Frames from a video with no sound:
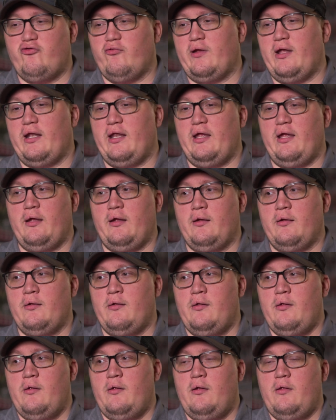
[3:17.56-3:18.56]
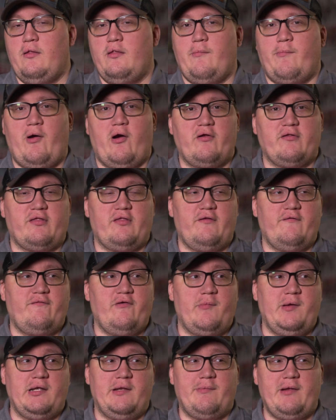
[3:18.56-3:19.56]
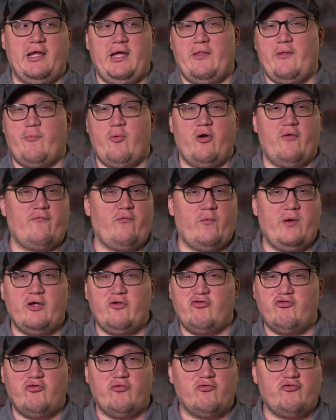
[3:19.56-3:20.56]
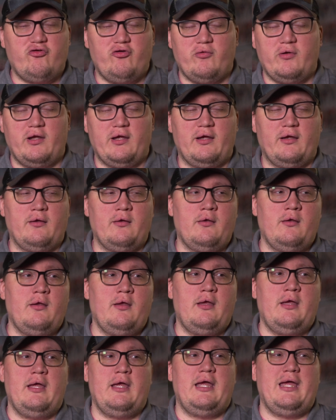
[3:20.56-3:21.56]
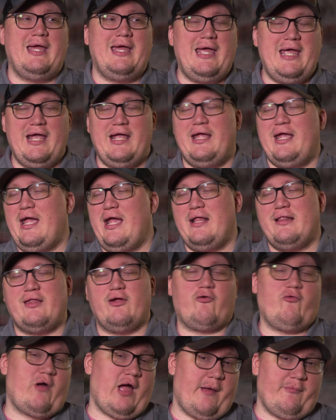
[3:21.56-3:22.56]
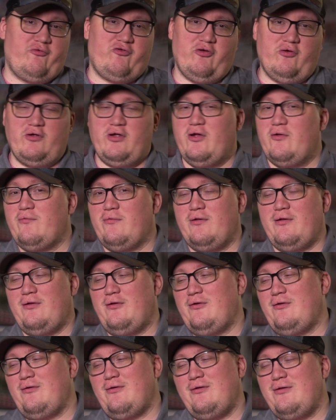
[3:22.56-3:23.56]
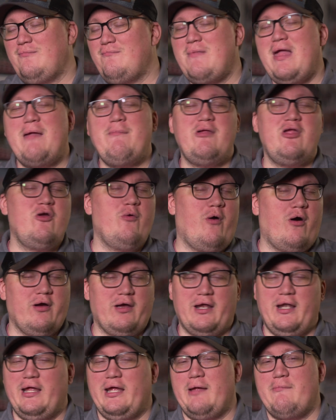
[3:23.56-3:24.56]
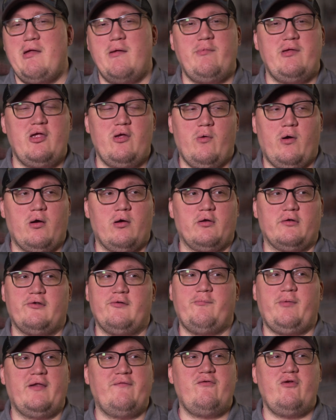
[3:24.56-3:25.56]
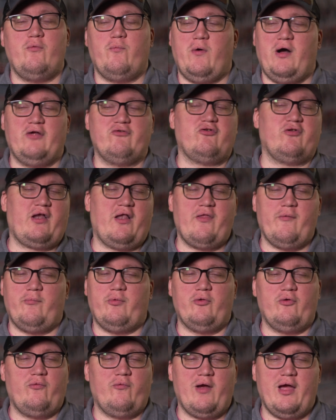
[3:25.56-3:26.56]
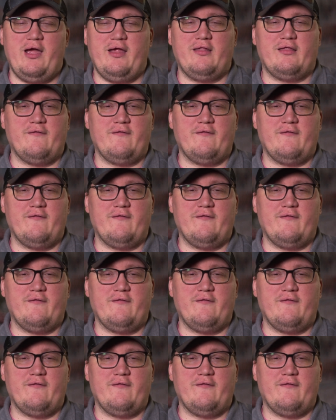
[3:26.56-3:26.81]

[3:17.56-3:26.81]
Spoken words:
you're getting the parts of the filming depending on the perforation you're shooting. It's a crapshoot. Maybe you are getting it, maybe you aren't. But if you watch a lot of the Blu-rays,